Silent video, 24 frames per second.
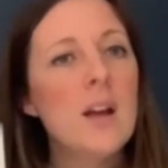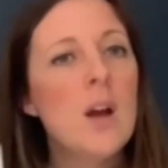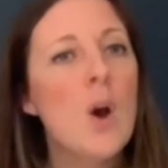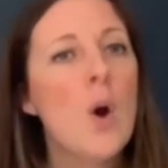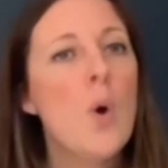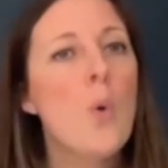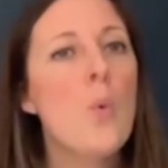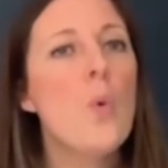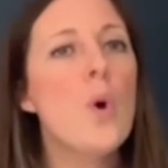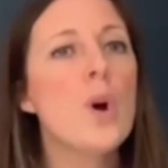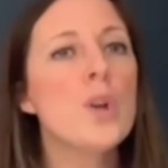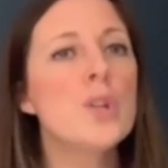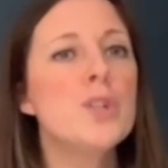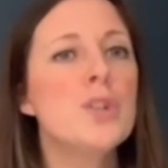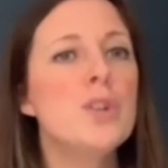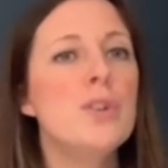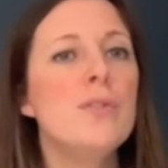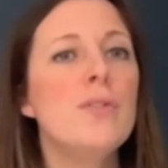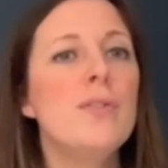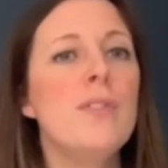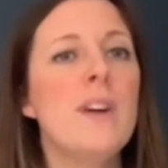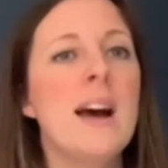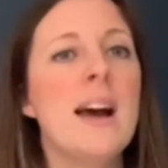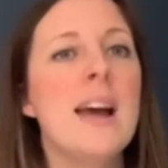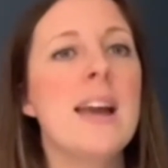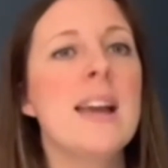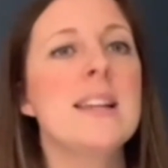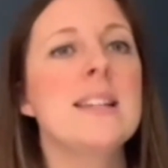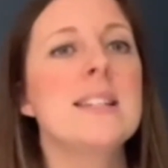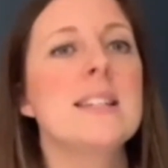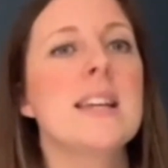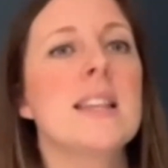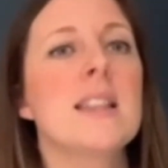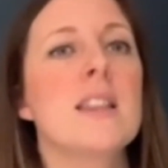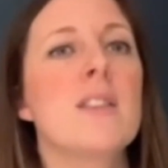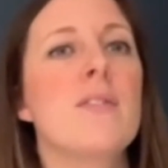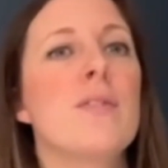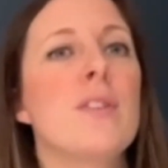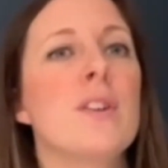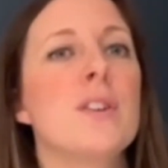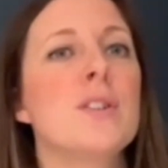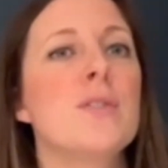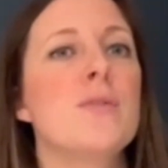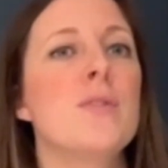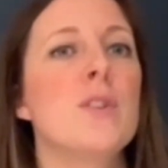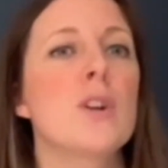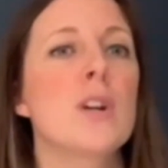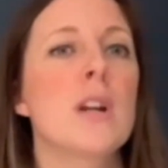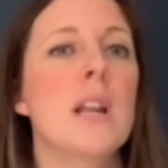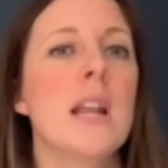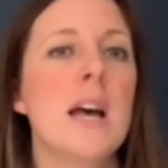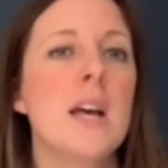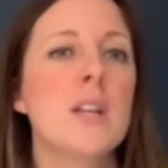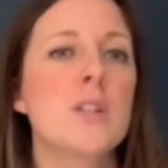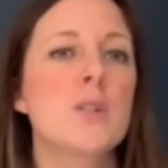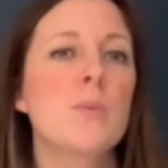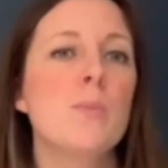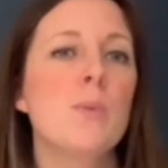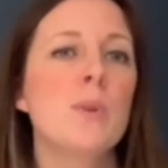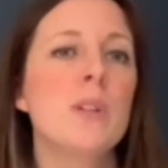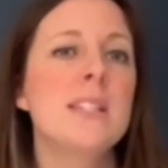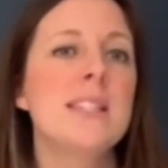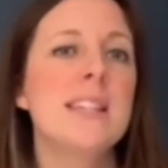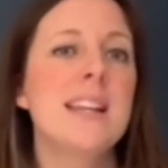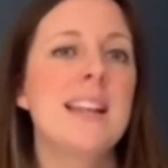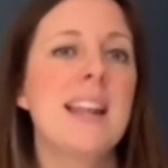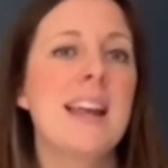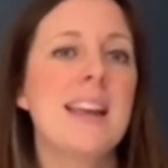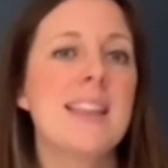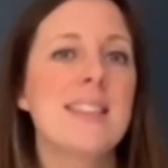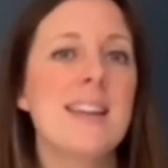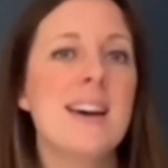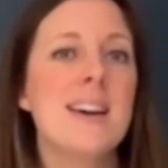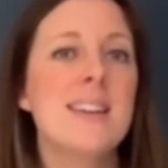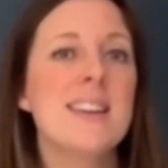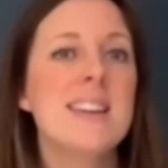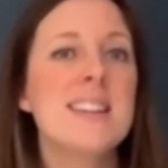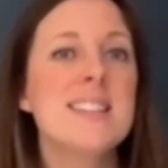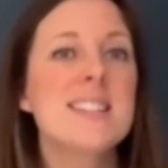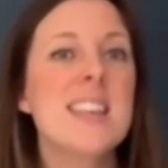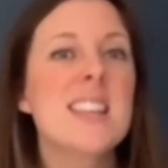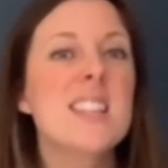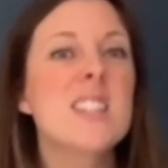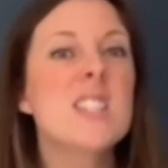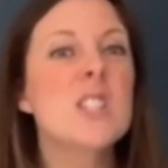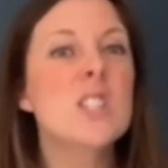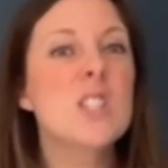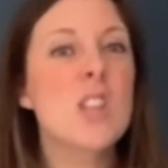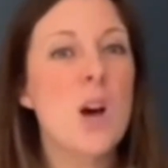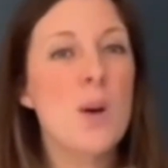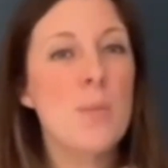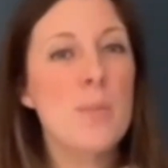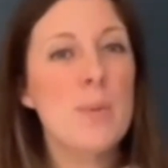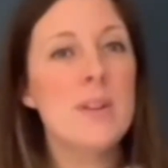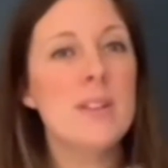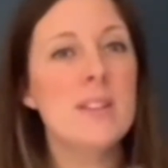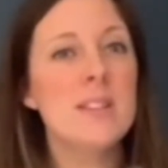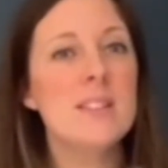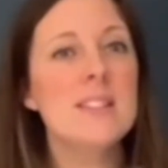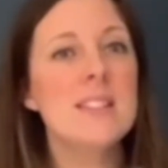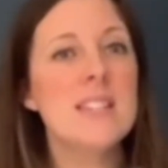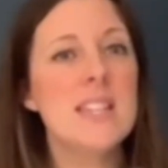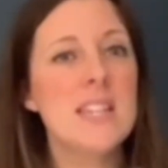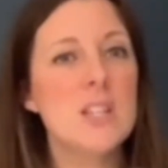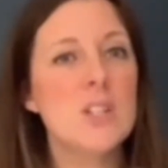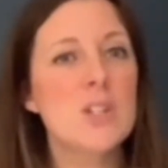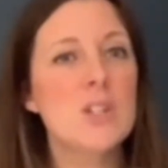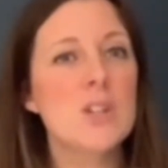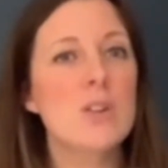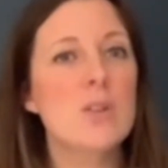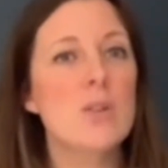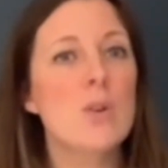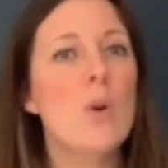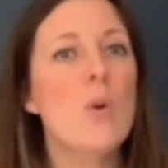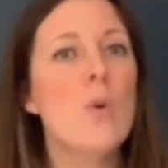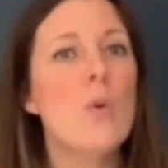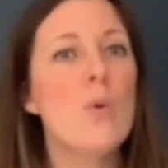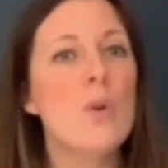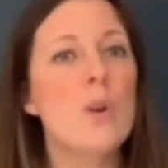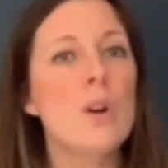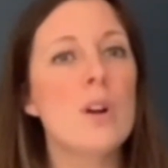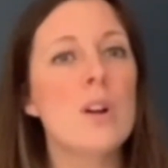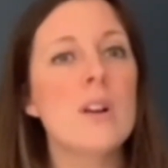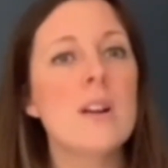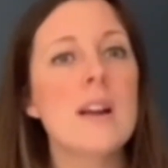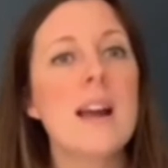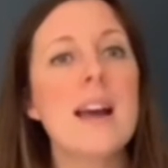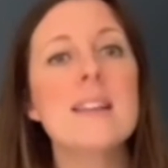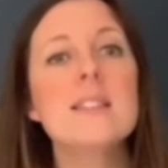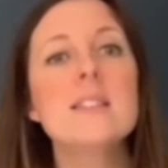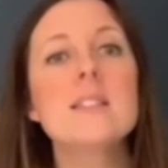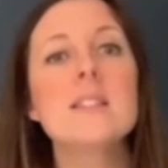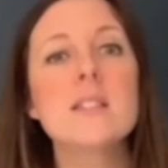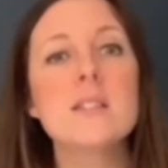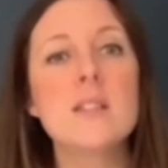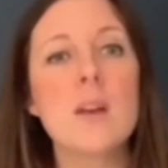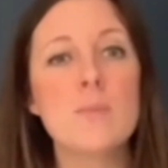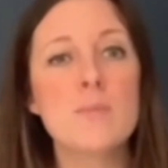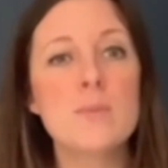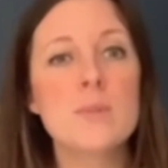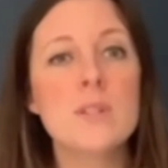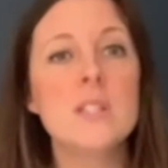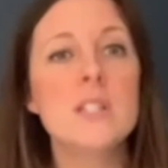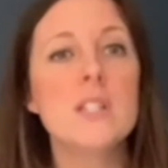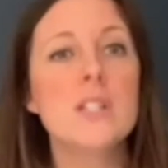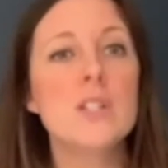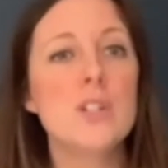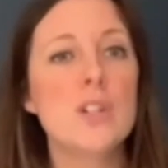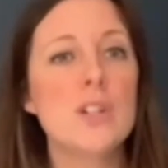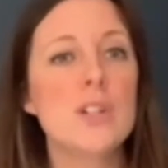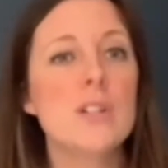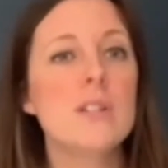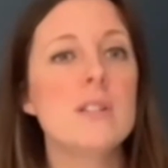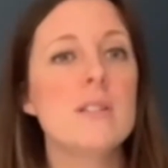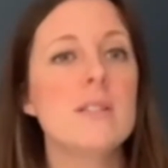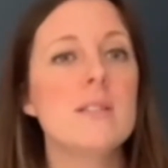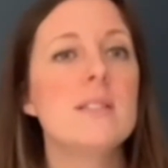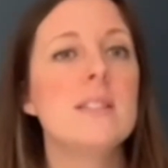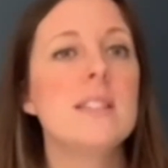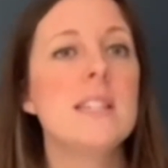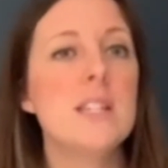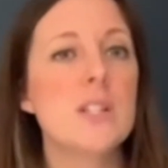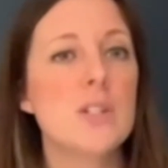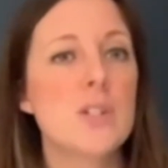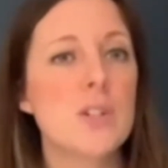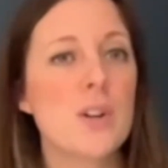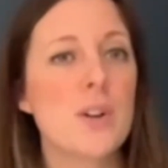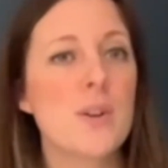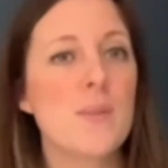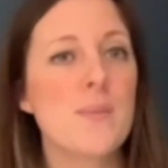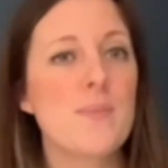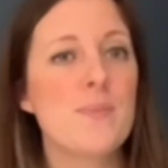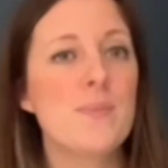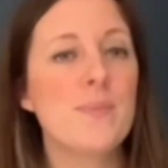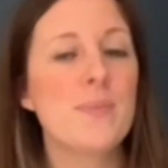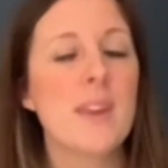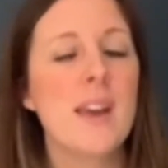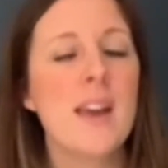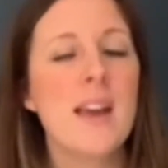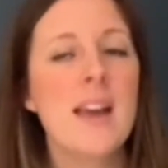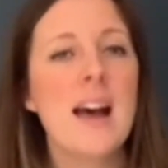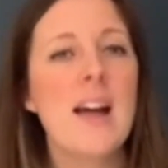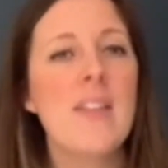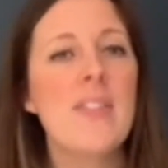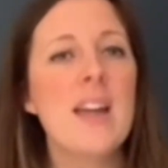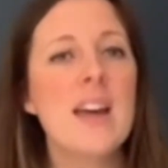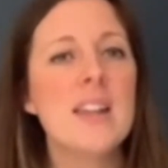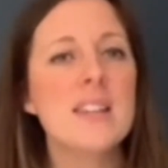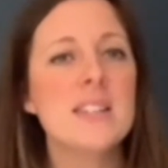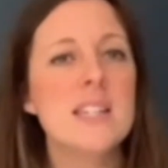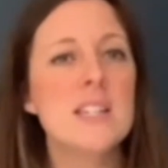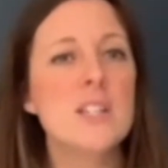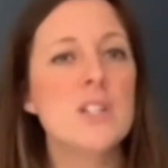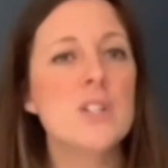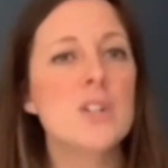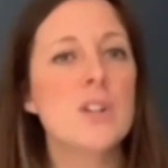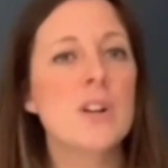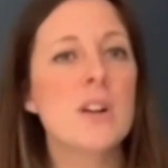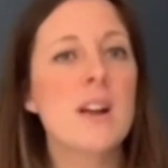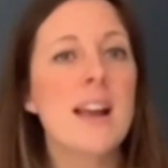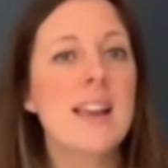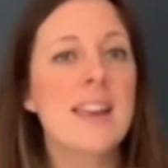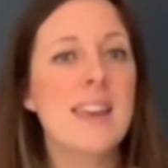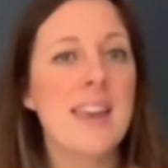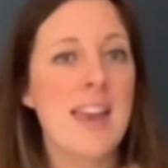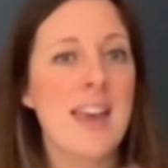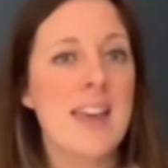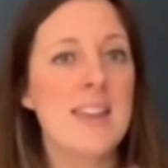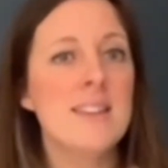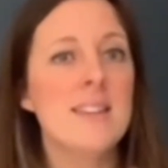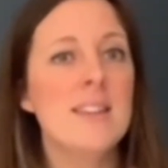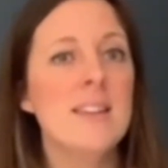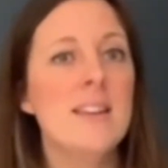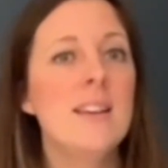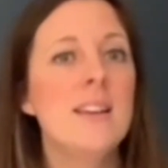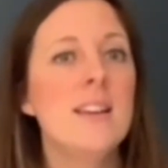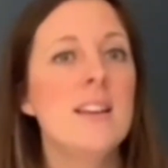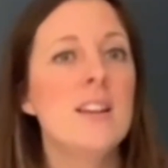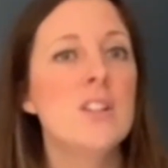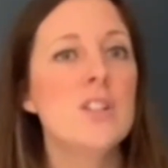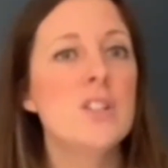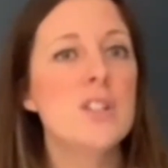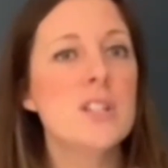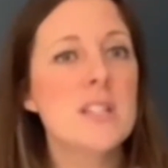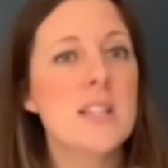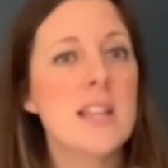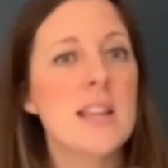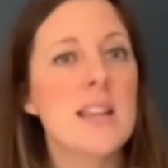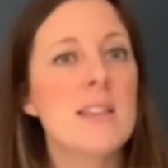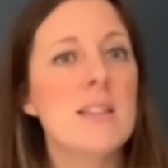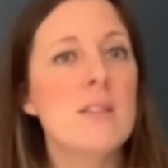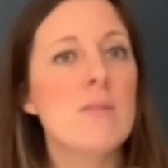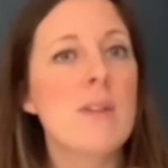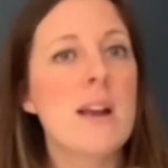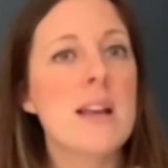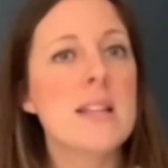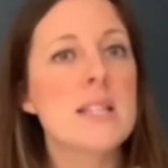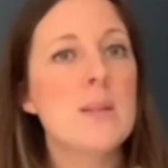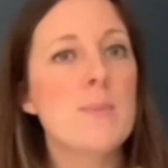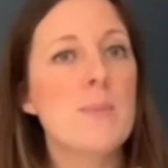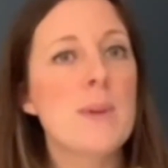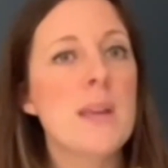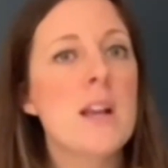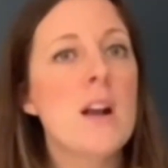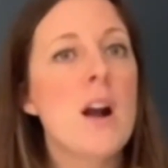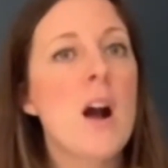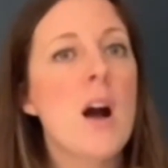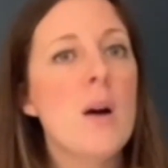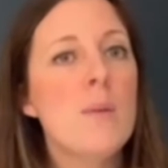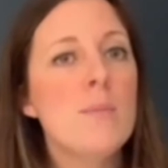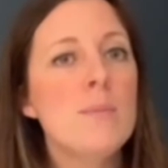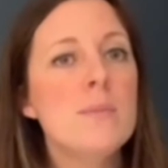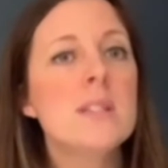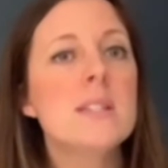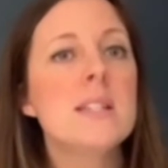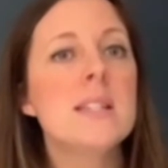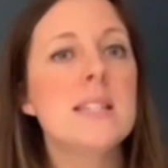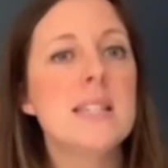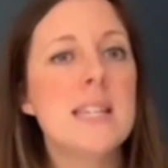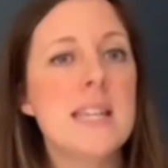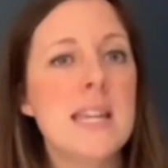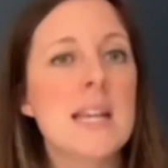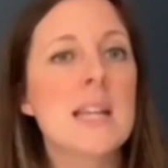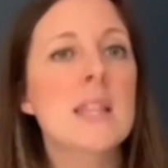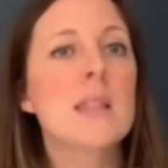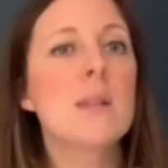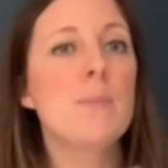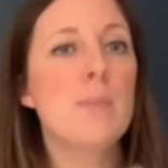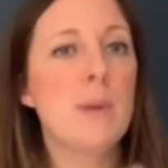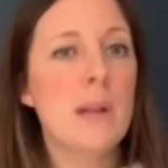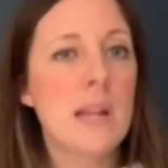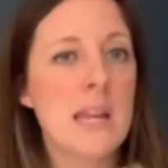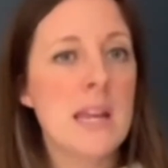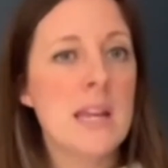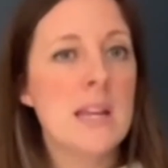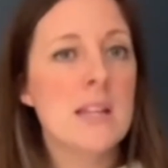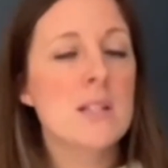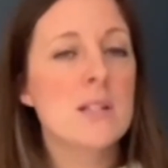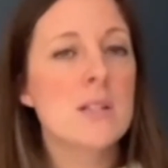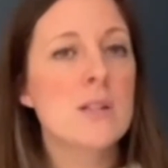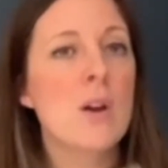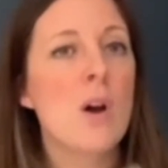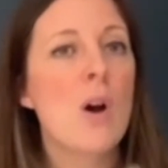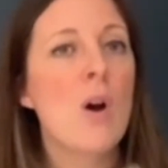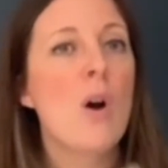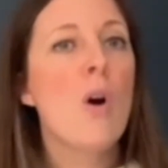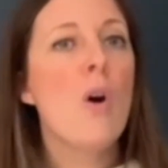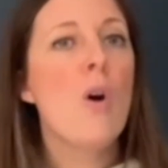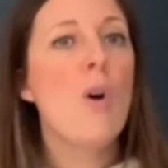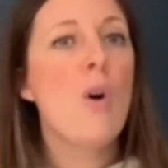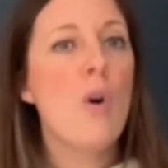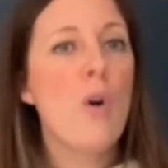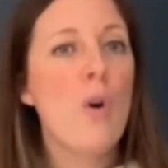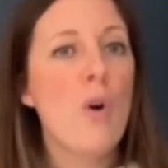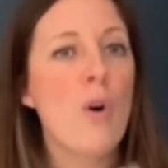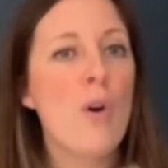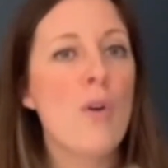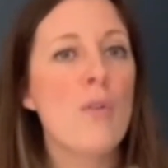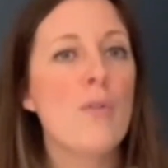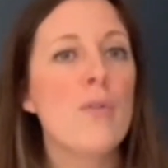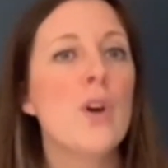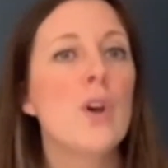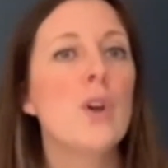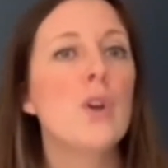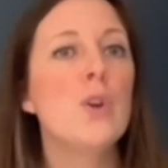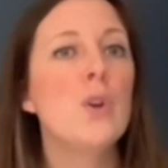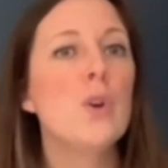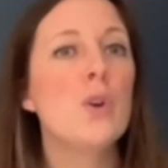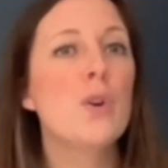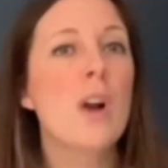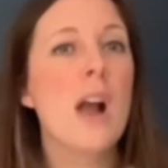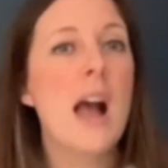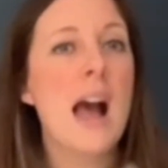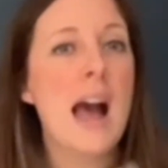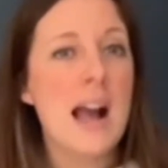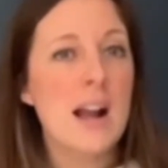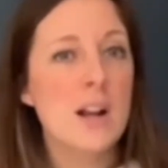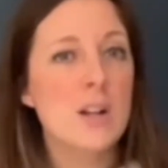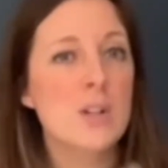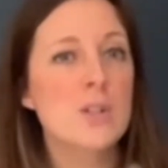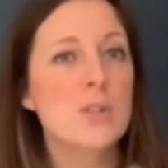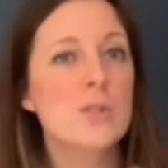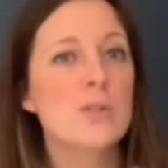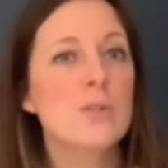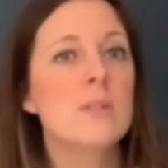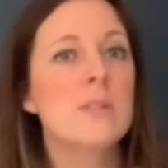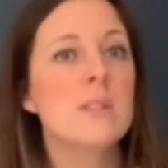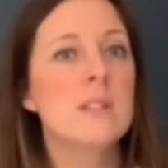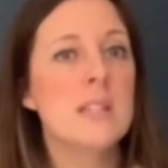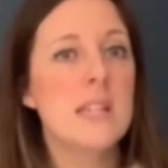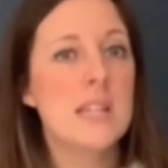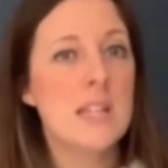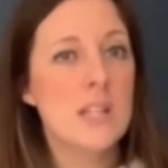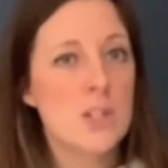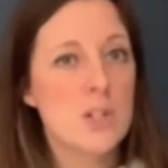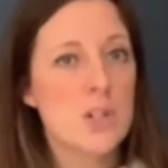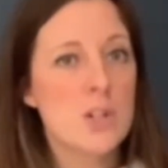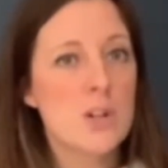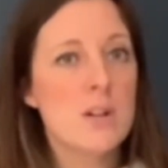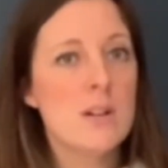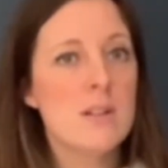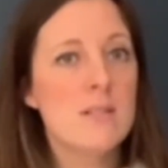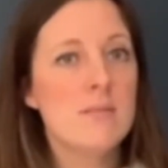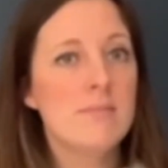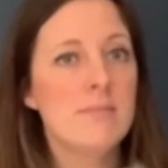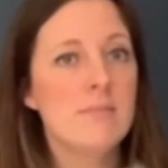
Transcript: What you find at the front of your classroom on a day like that is a sub-teacher or a substitute teacher. And that teacher, again, just like in the recipe, comes to take the place of your actual teacher.